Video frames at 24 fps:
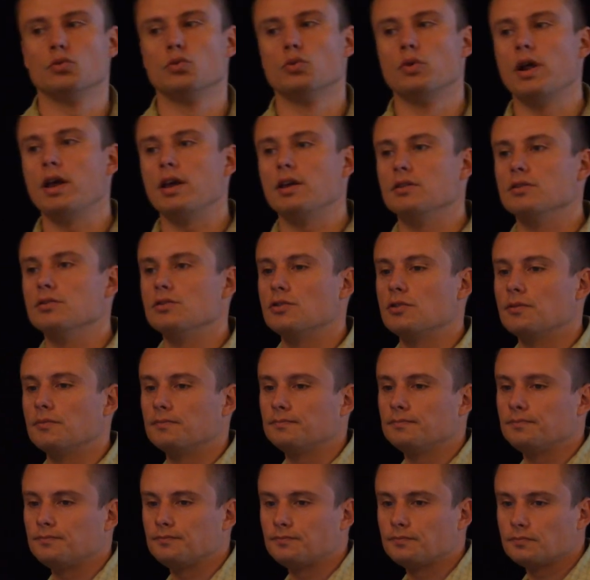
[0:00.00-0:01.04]
range.
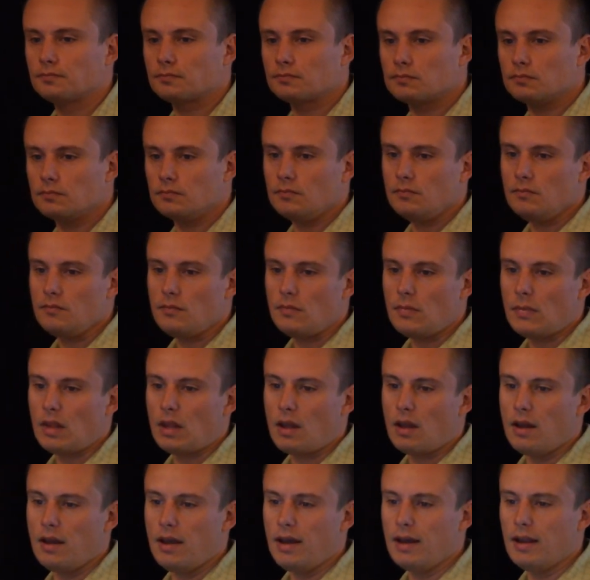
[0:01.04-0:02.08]

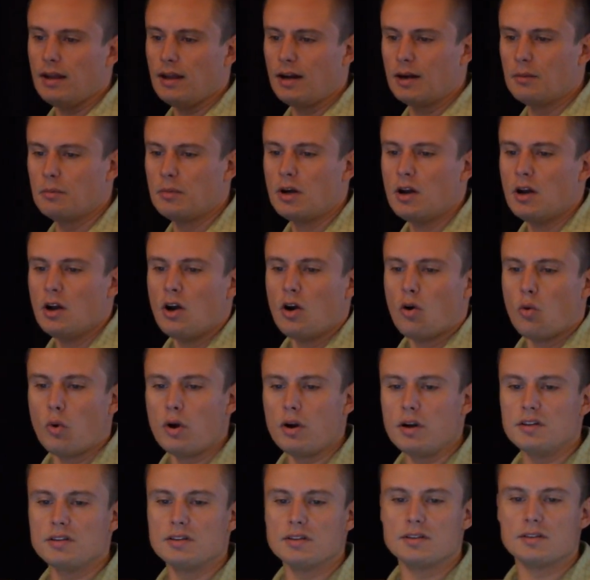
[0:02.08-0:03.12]
And where
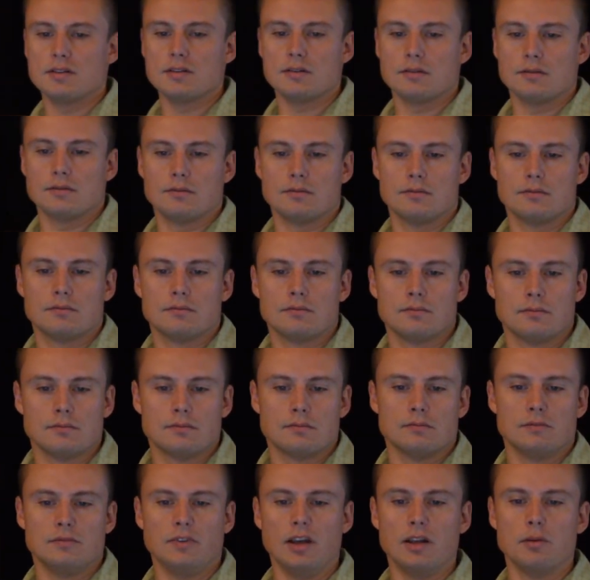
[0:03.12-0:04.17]
does this
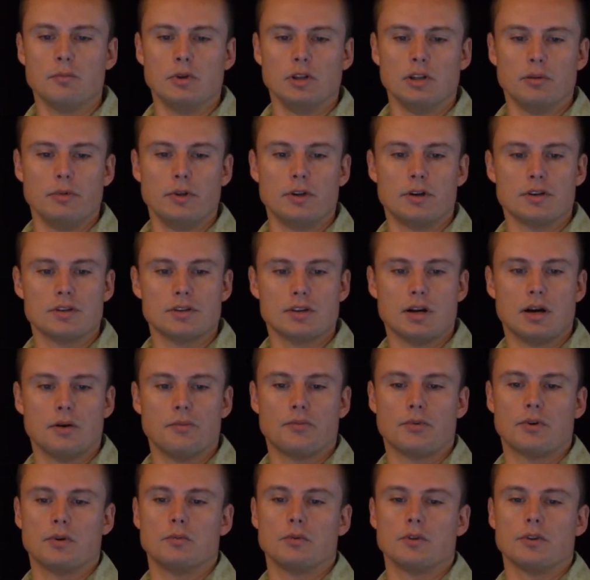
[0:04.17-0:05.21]
10 millimeters come
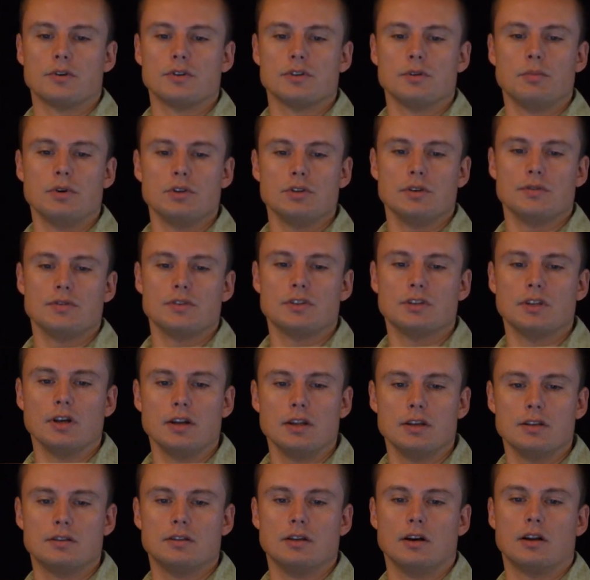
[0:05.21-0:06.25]
from? Well, there's a bunch of
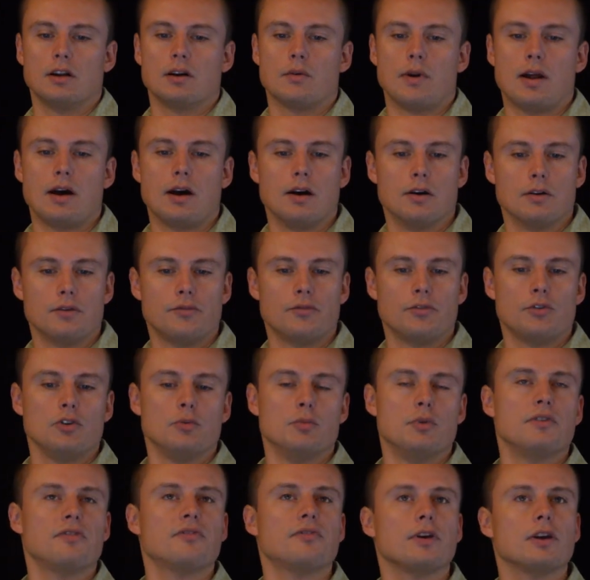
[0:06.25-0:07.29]
studies done around
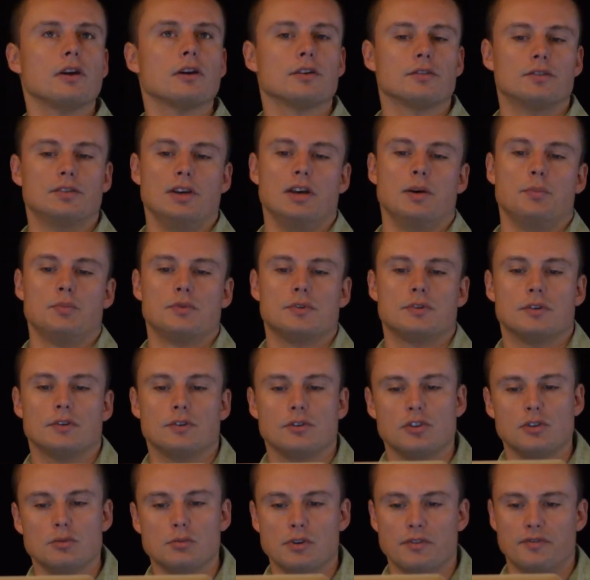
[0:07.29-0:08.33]
human fingertips and
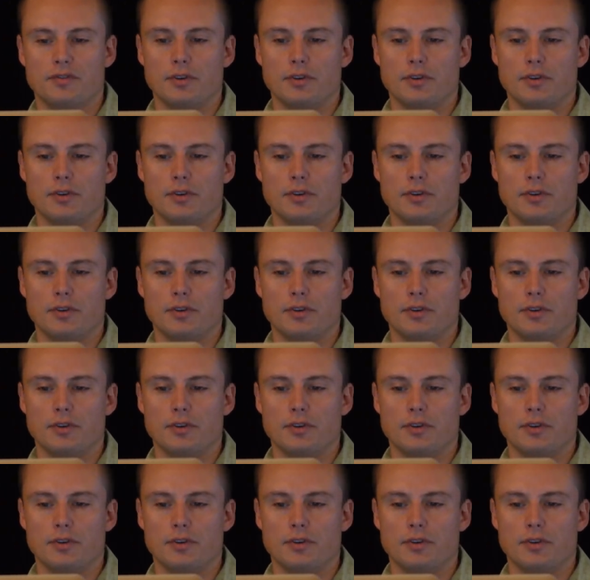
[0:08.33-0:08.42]
human